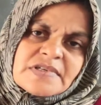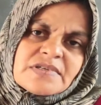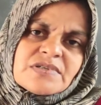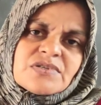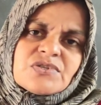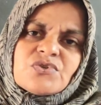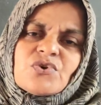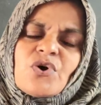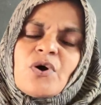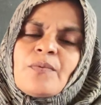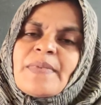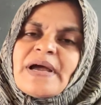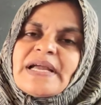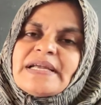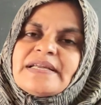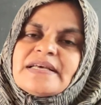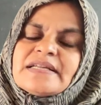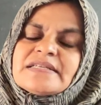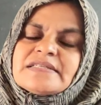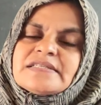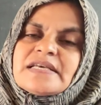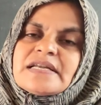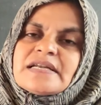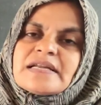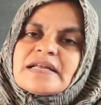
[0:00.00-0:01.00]
So my
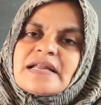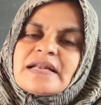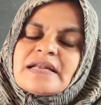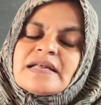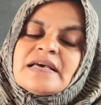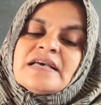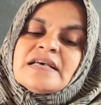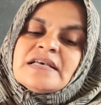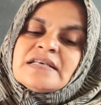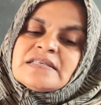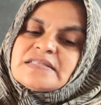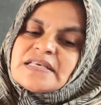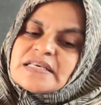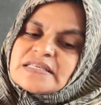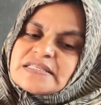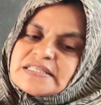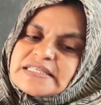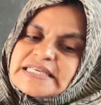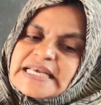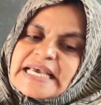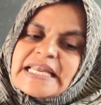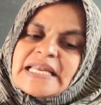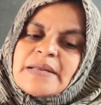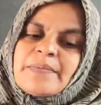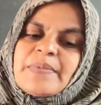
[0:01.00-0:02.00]
dear children,
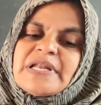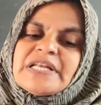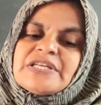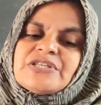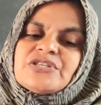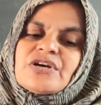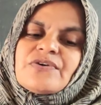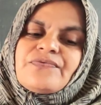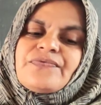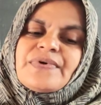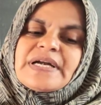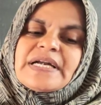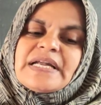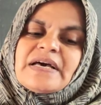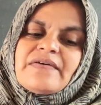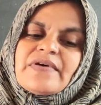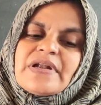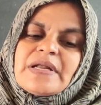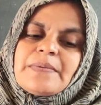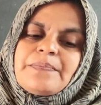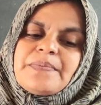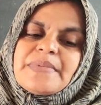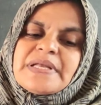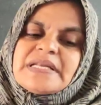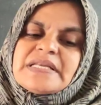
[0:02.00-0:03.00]
sustainability of a
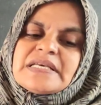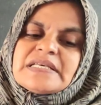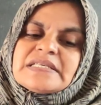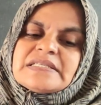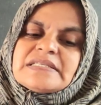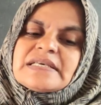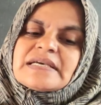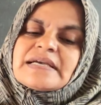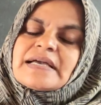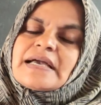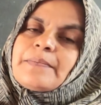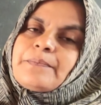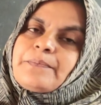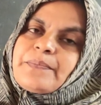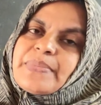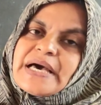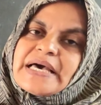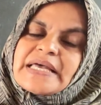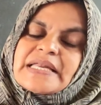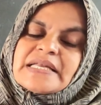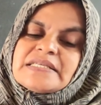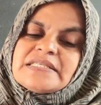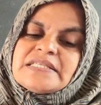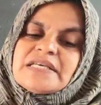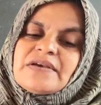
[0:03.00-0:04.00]
development is
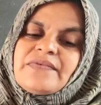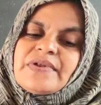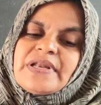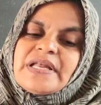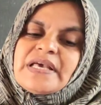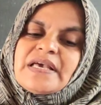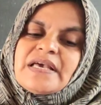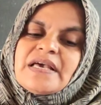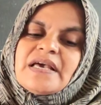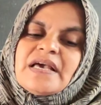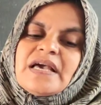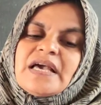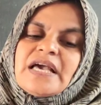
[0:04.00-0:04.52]
comparatively